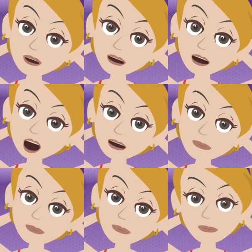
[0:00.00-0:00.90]
when
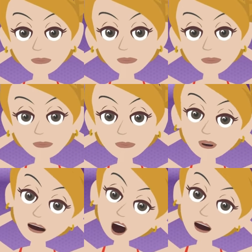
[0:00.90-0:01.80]

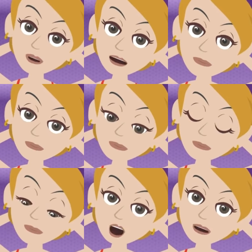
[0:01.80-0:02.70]
you are your
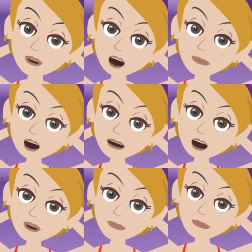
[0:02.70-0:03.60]
point of
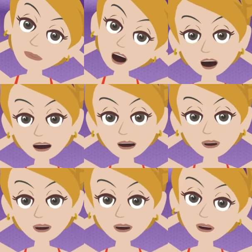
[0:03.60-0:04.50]
least
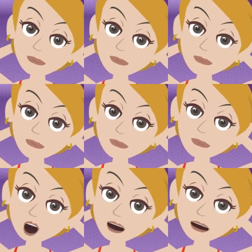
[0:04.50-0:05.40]
momentum
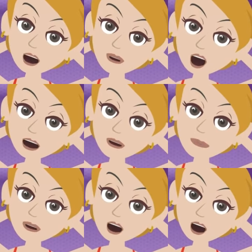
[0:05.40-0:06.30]
and you can
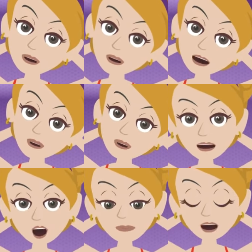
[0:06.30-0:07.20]
deliberately
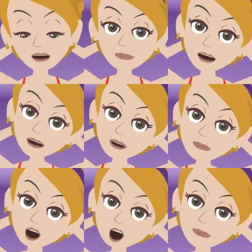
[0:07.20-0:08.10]
choose good feeling
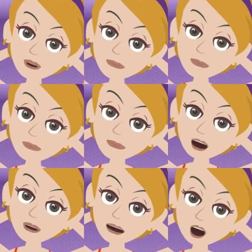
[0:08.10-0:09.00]
thoughts
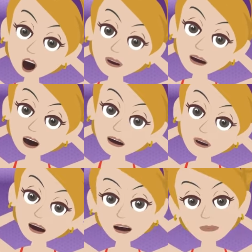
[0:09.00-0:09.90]
until that
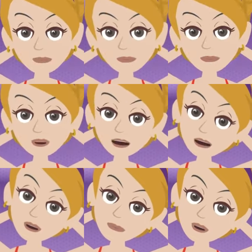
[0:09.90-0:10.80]
momentum takes
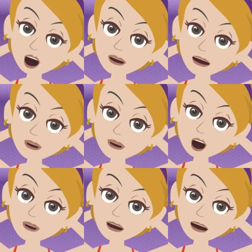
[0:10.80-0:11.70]
you into the
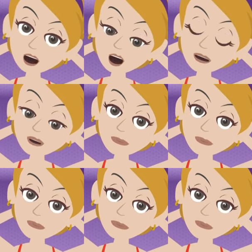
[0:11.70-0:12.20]
receptive mode.